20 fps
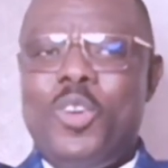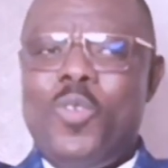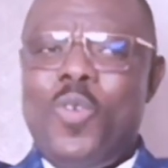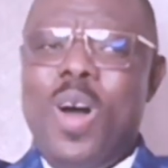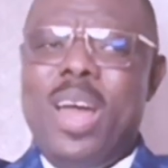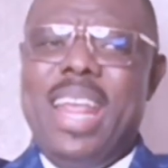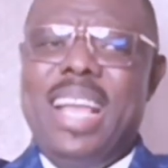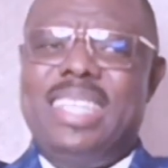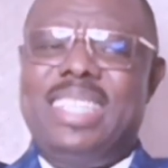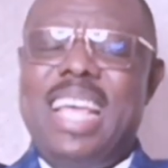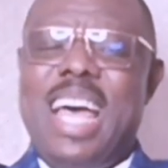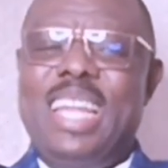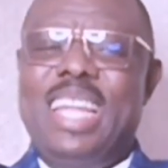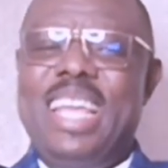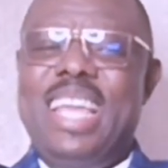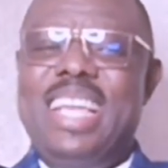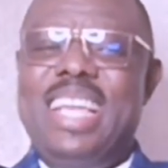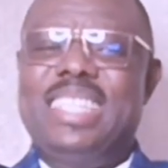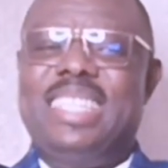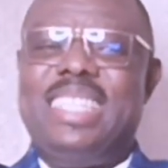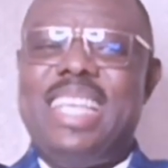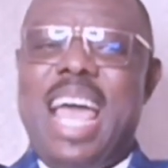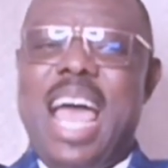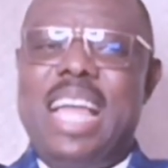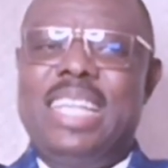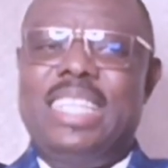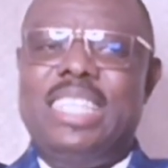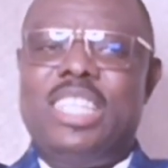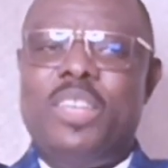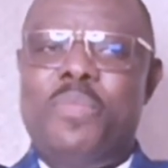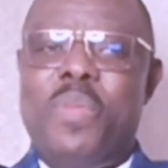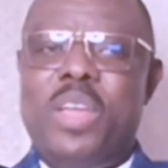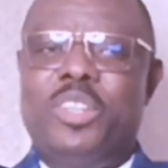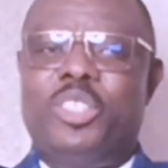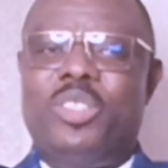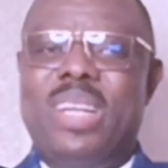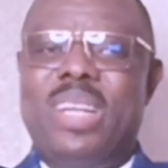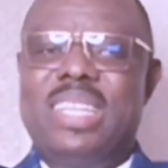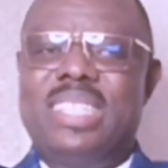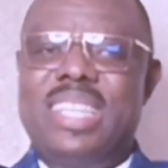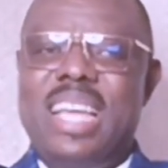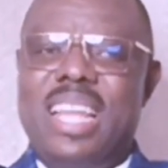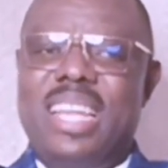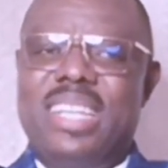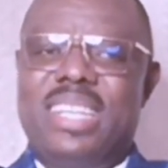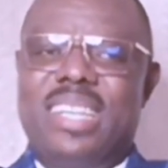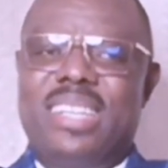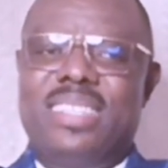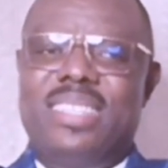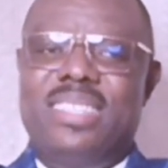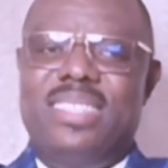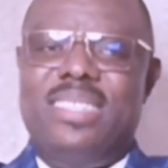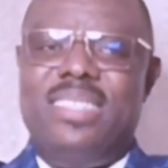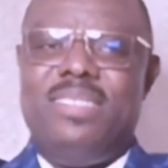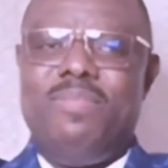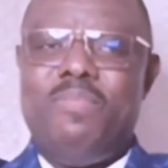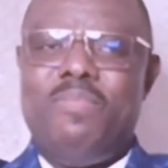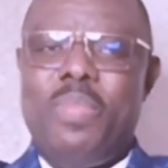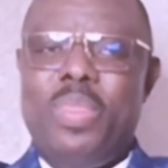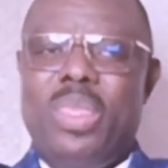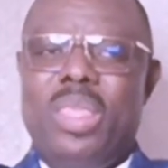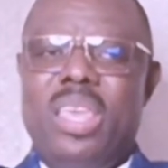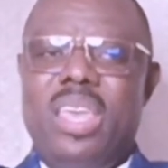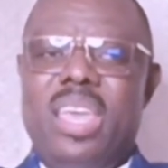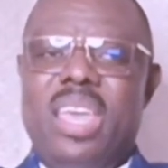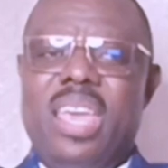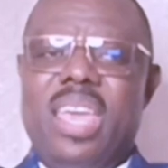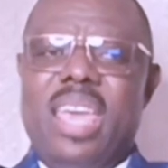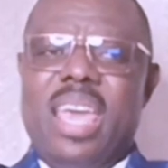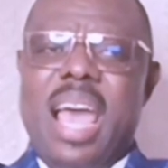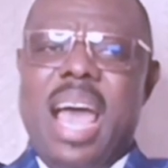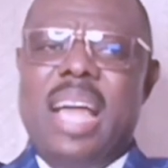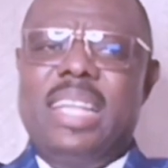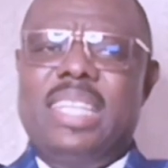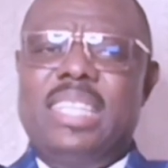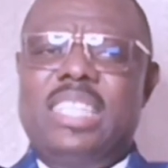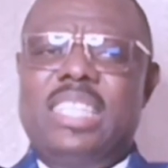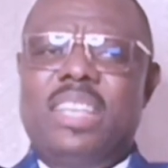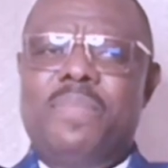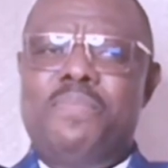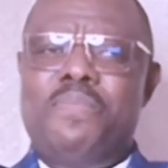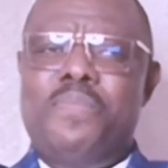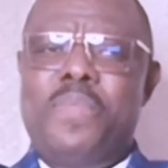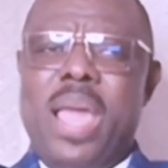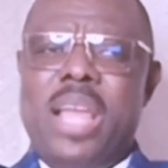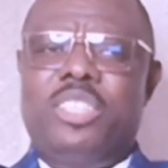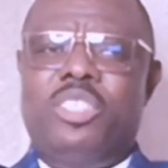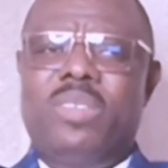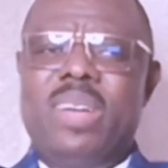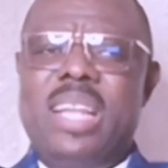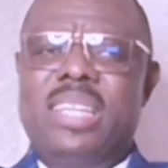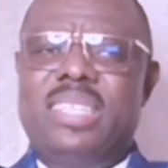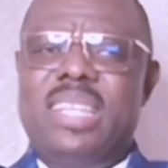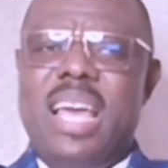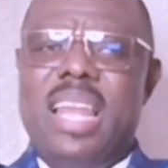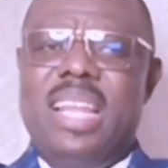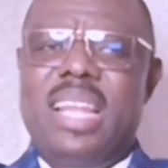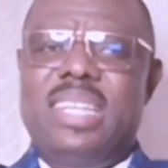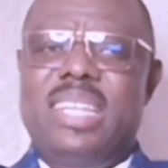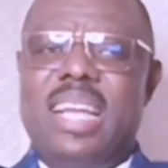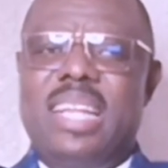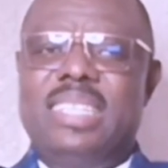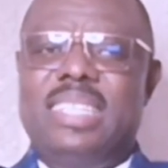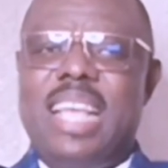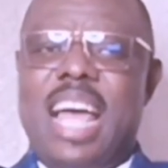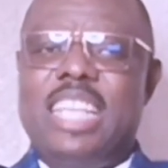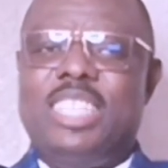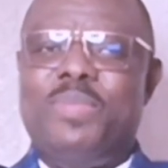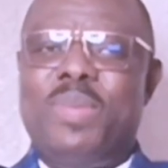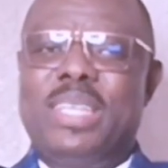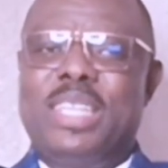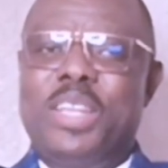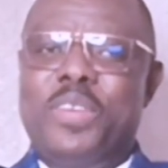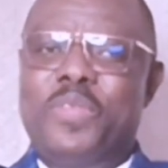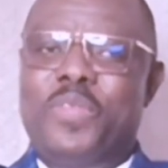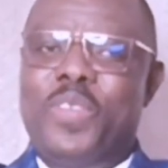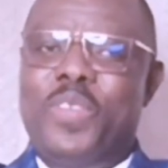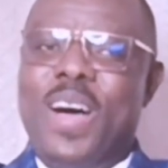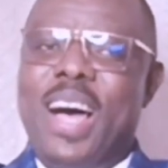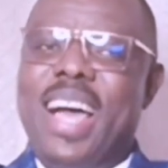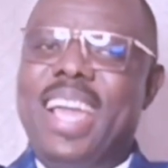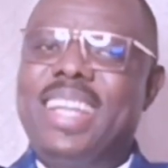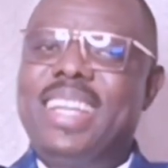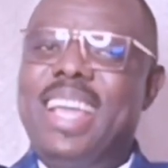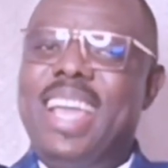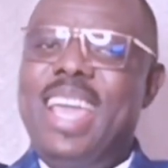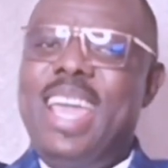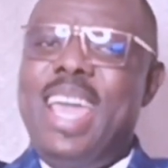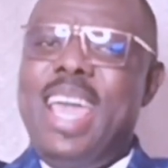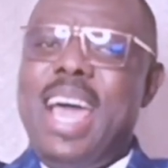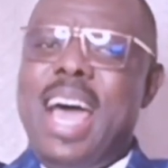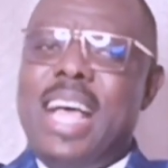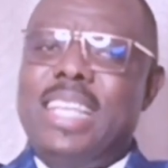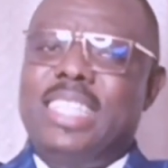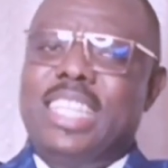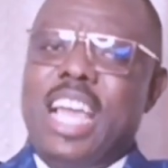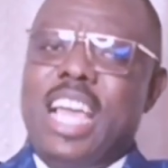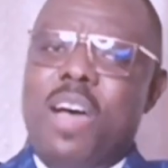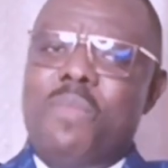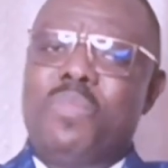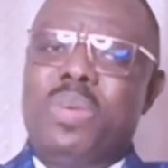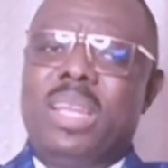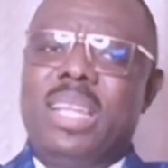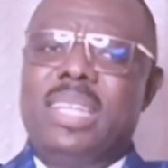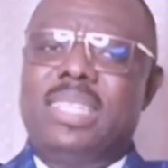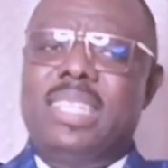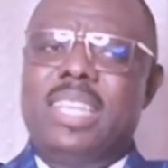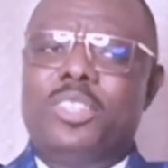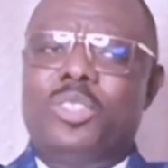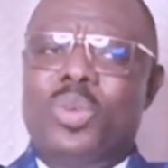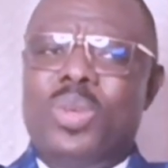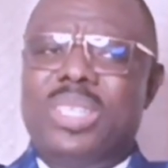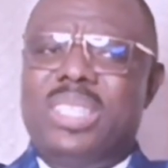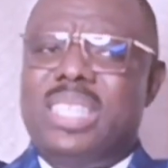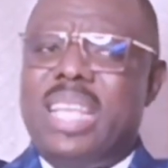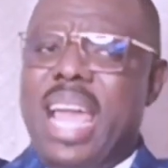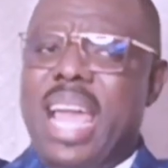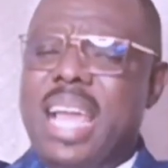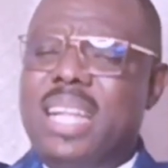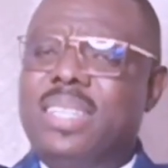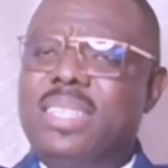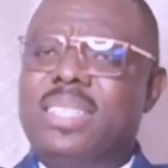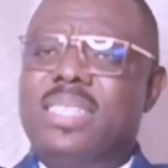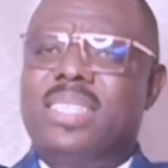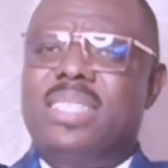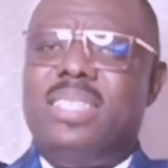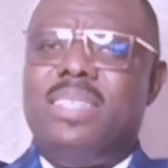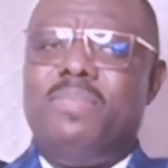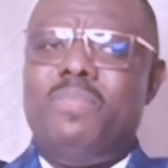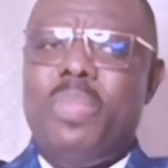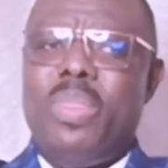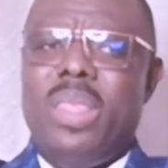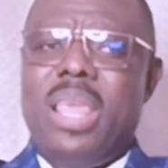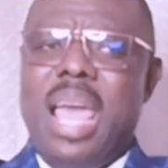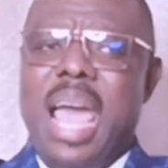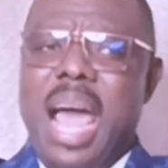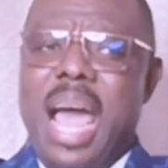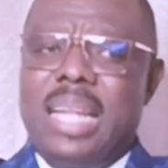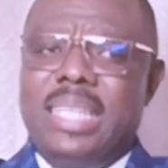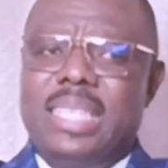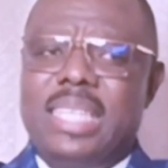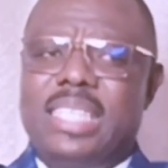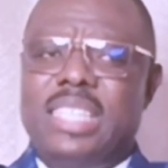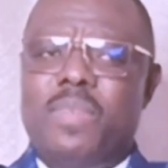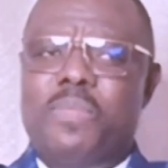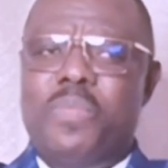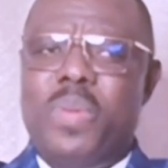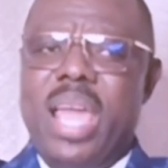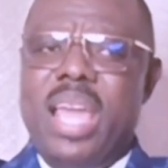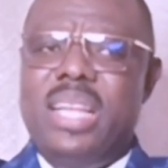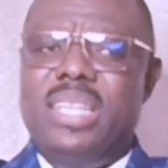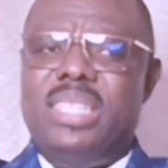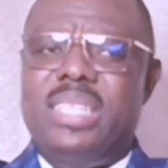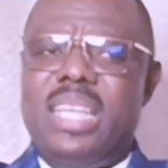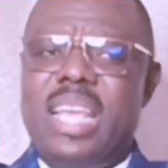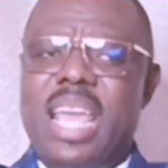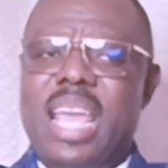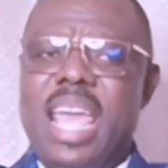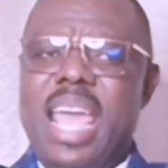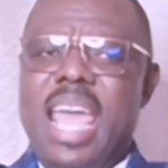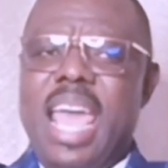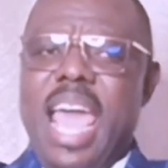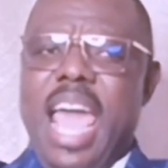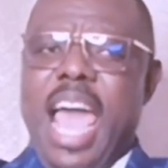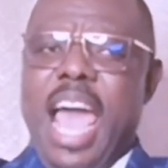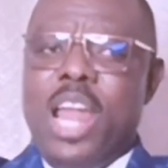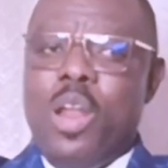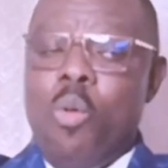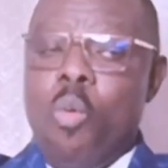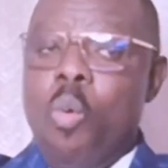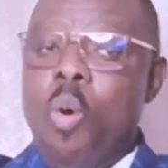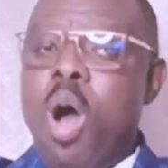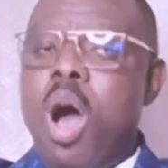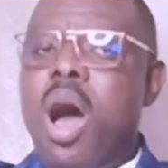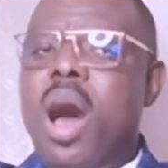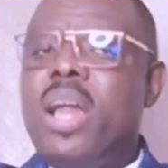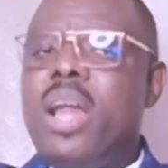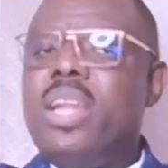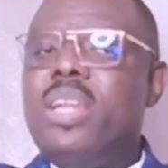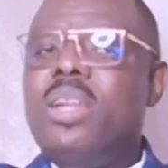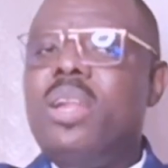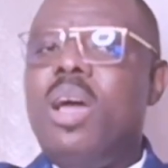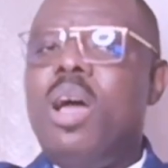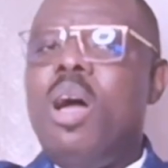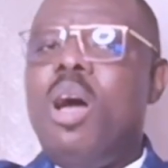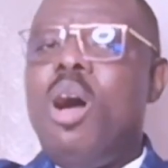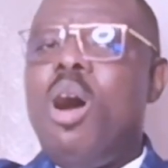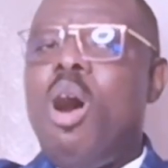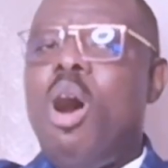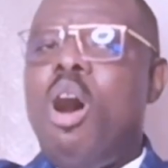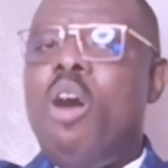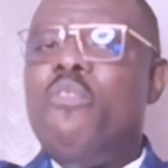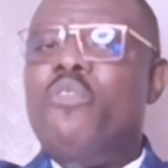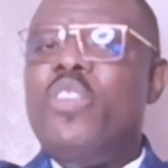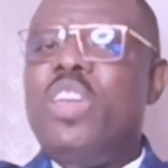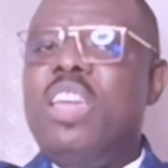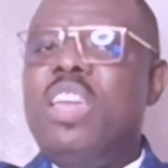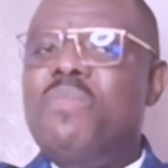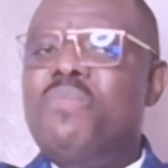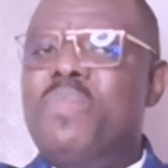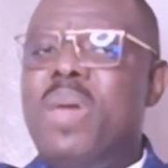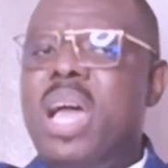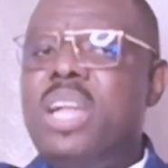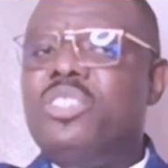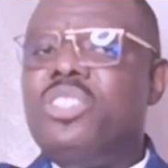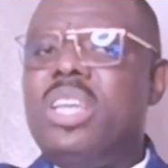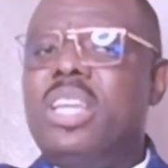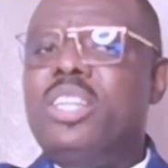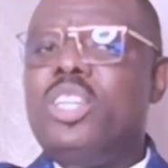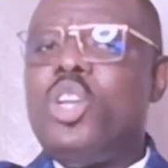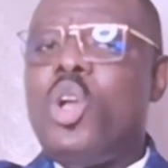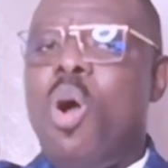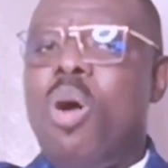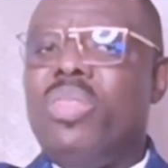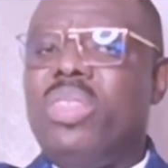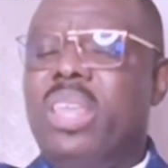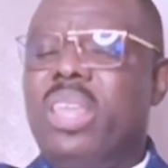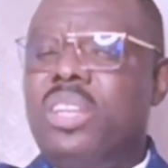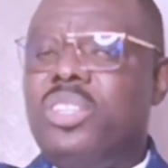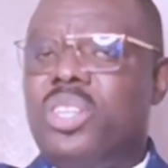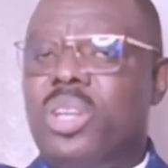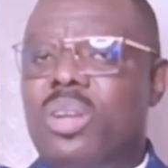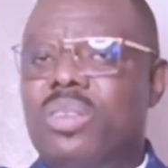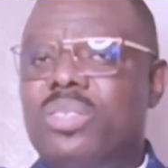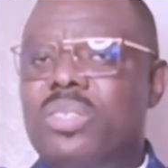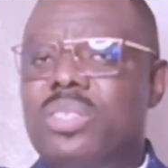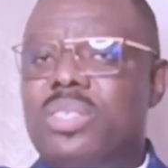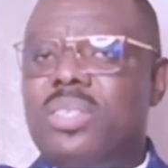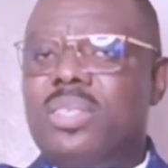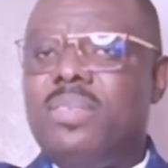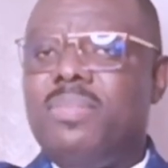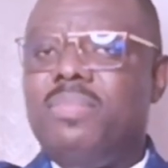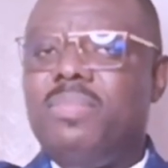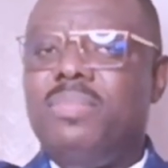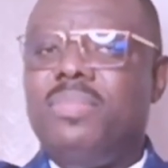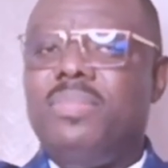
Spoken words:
What exactly is Anticipatory Intelligence? Anticipatory intelligence has been defined as the ability to sense, anticipate, and warn of emerging conditions,